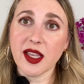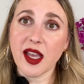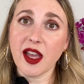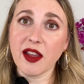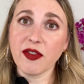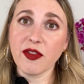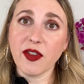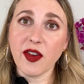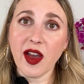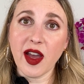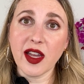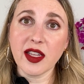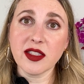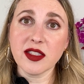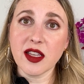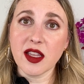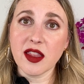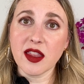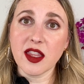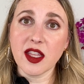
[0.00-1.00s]
I find
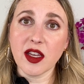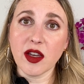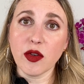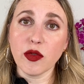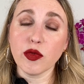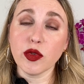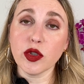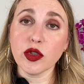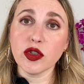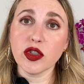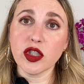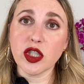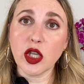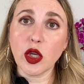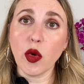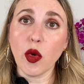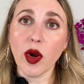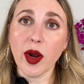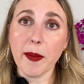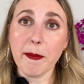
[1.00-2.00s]
the Rouge
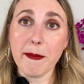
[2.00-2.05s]
Dior